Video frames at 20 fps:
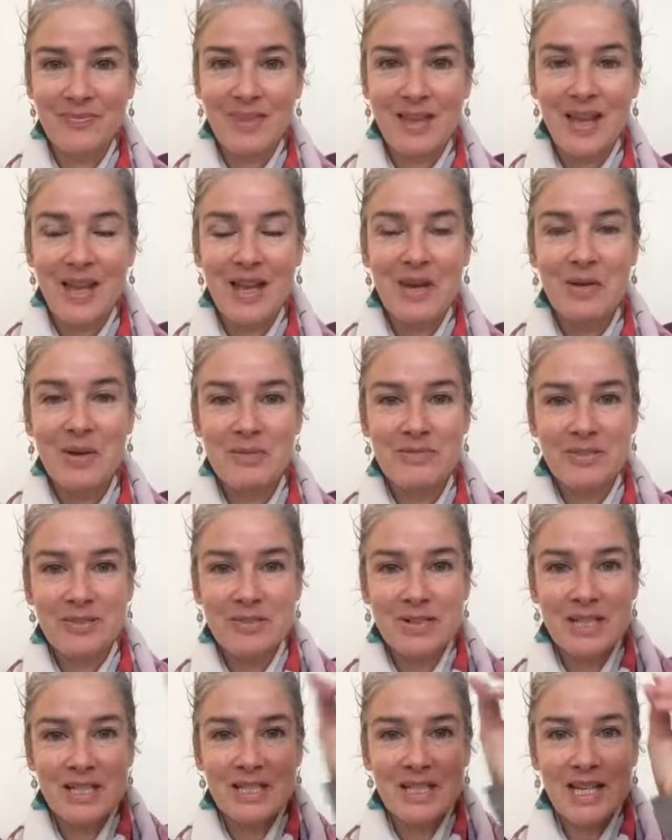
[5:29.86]
However,
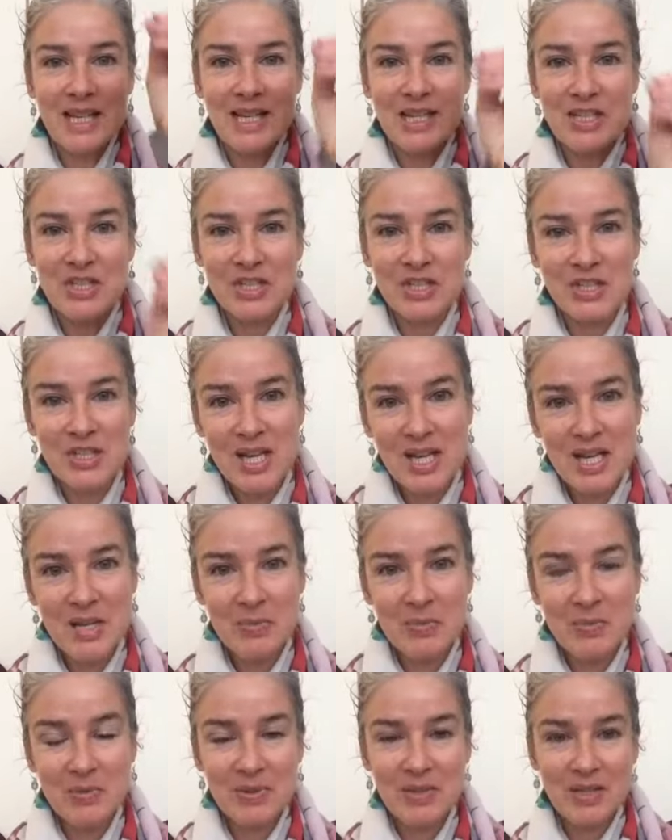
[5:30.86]
it takes shape
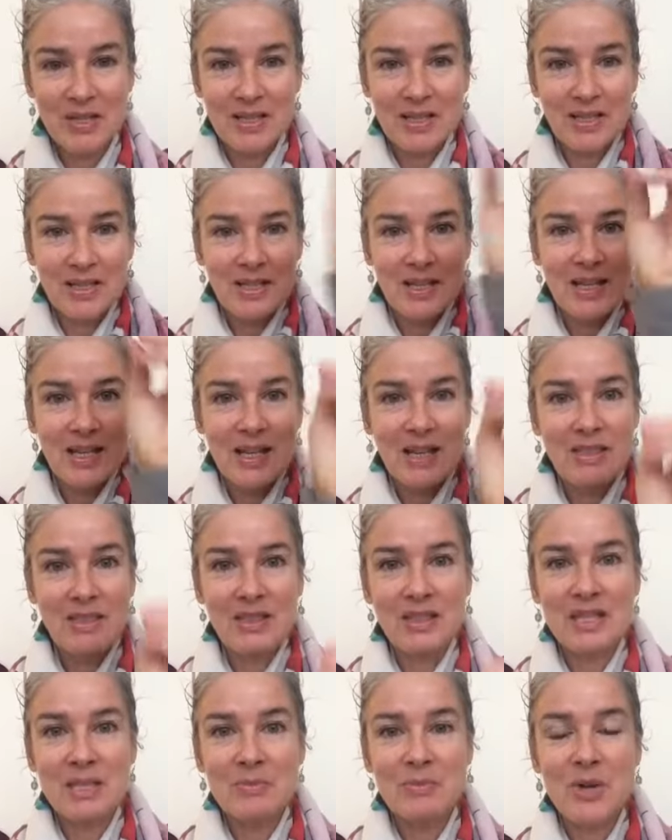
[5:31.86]
in
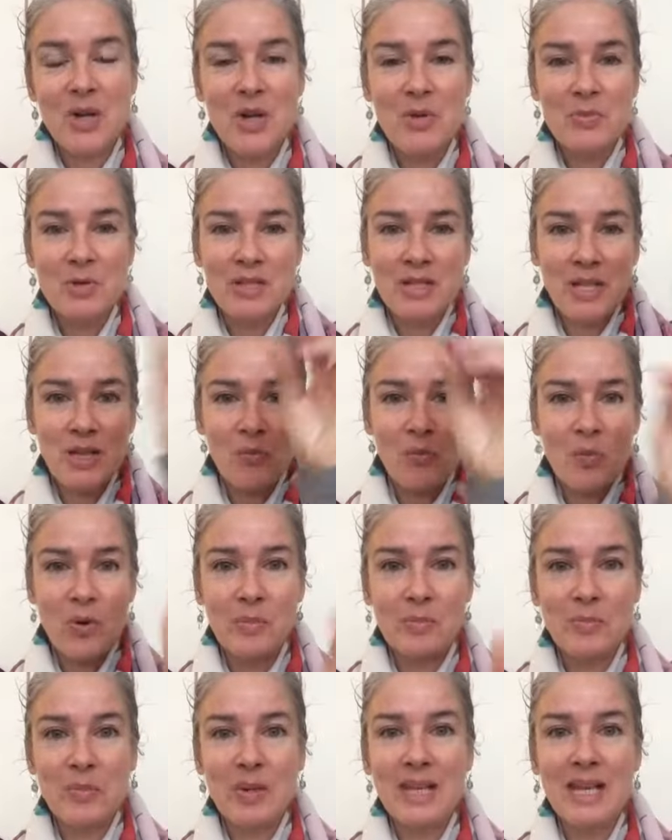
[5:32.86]
this moment in one
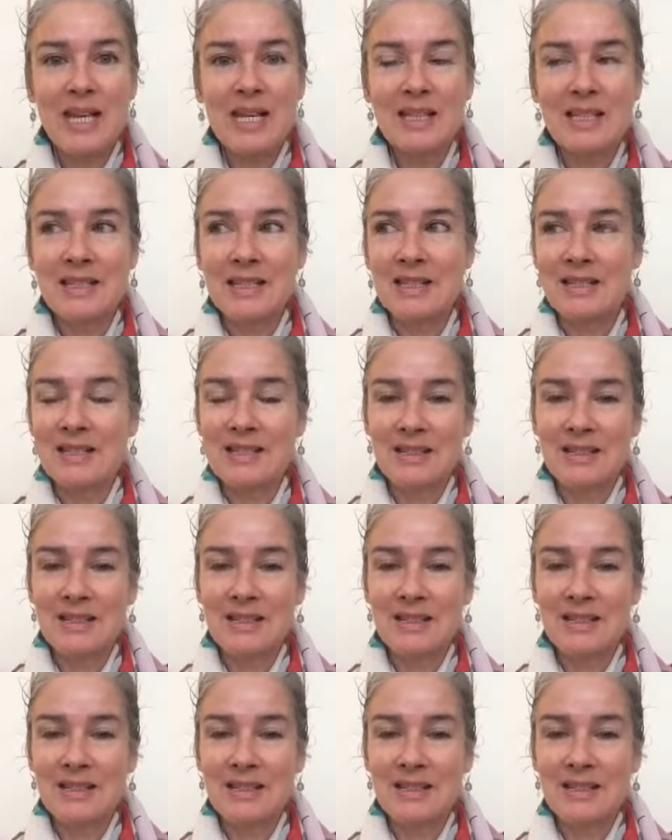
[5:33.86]
place.